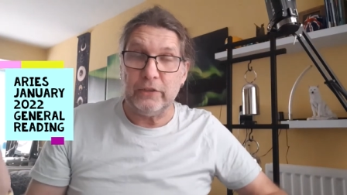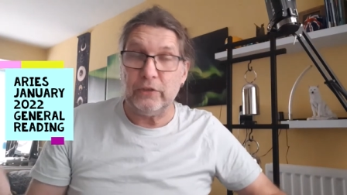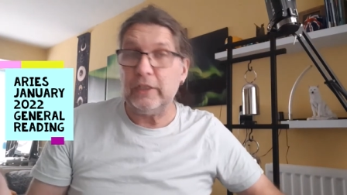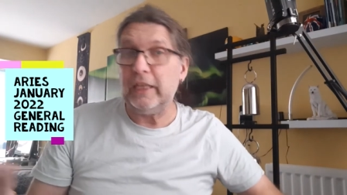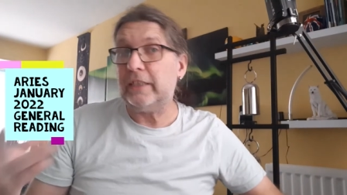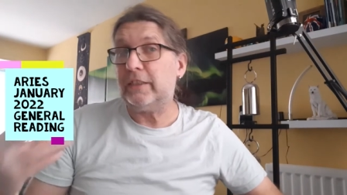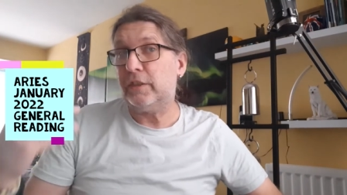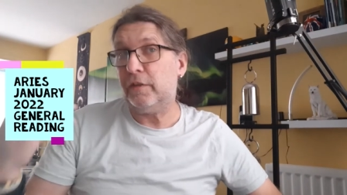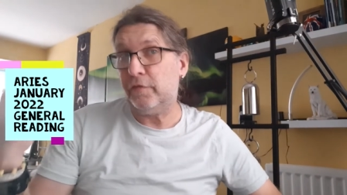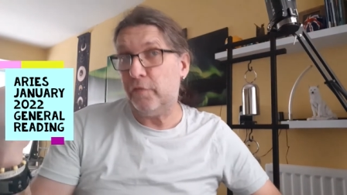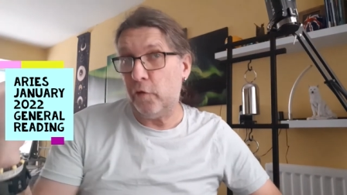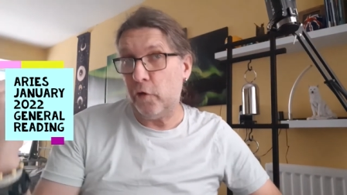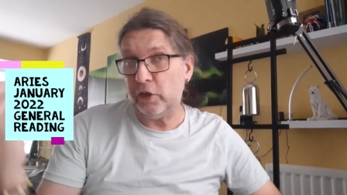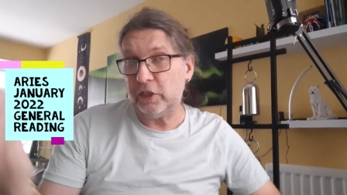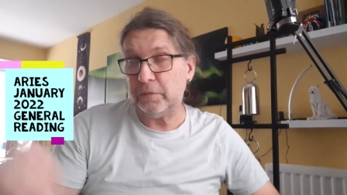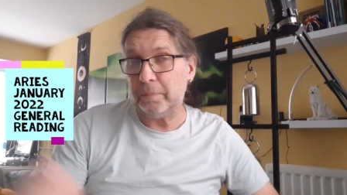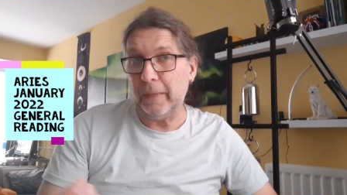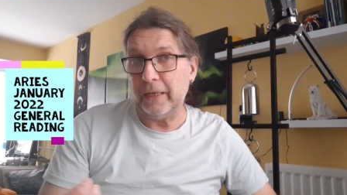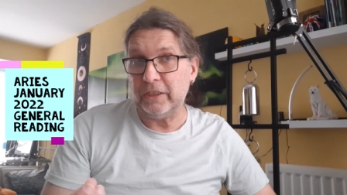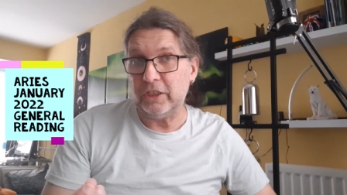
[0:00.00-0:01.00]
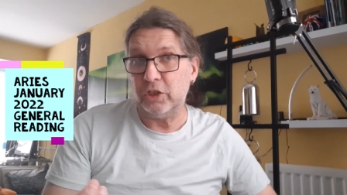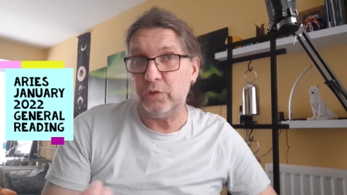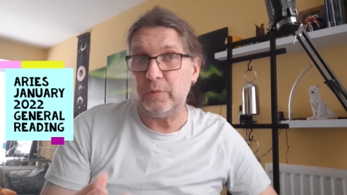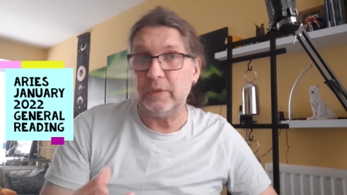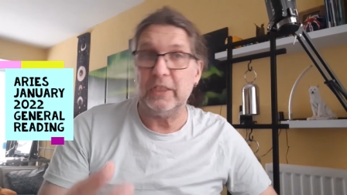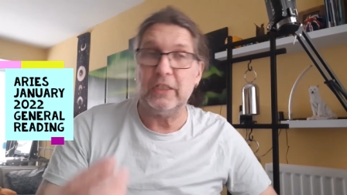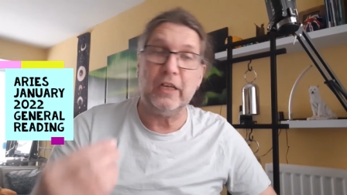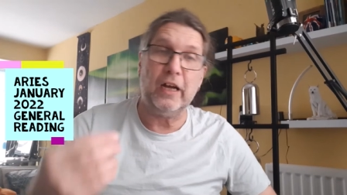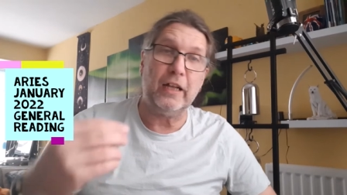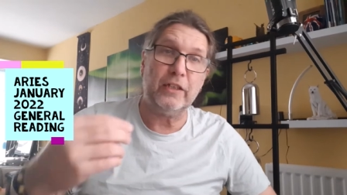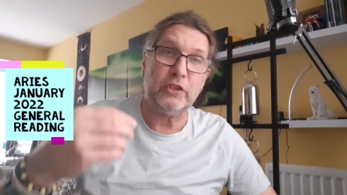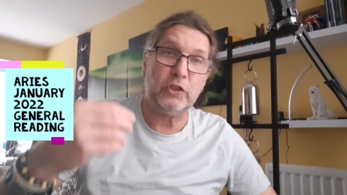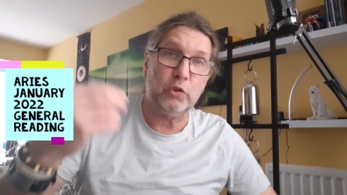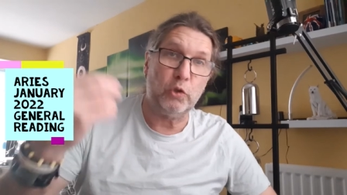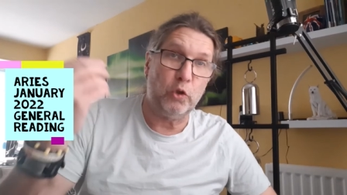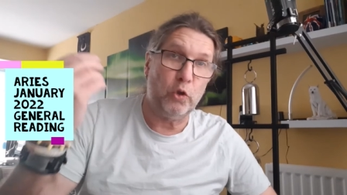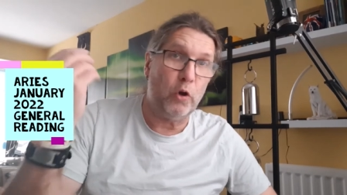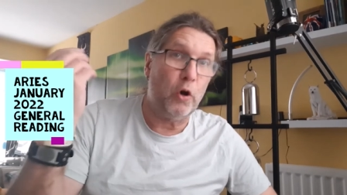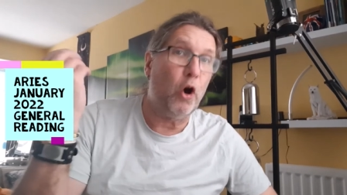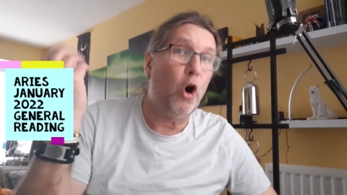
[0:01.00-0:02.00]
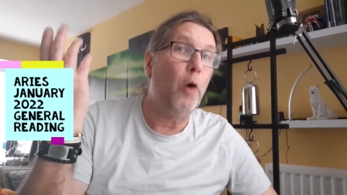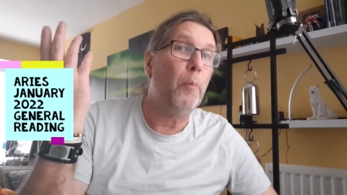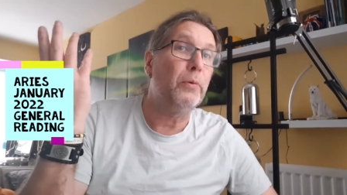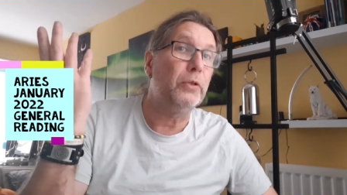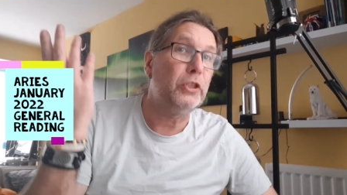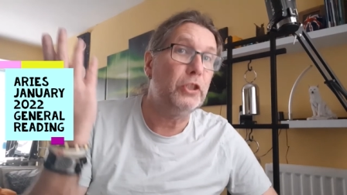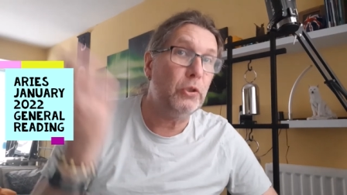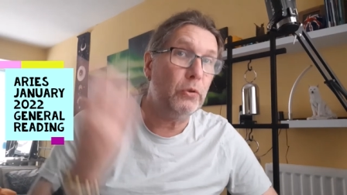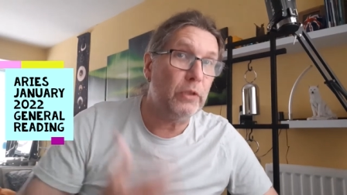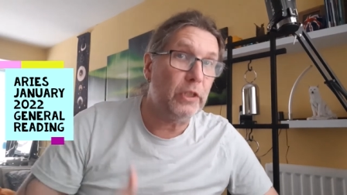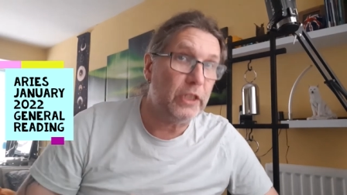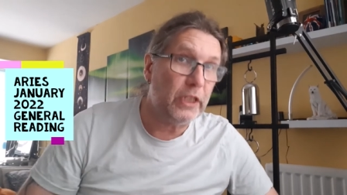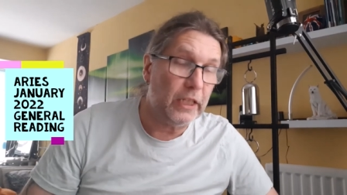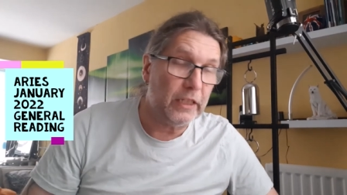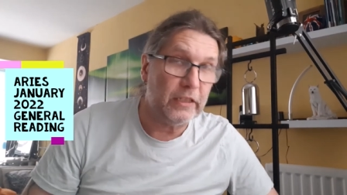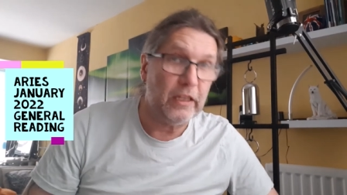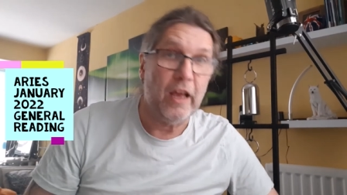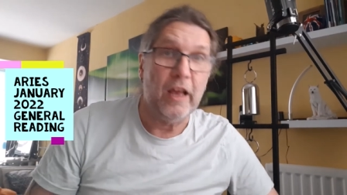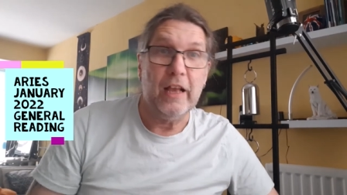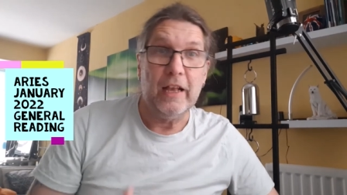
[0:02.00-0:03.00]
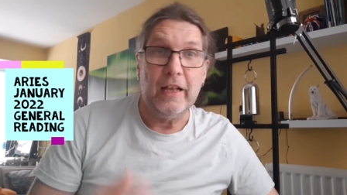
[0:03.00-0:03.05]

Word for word: So that's the first message with regards to your opportunities.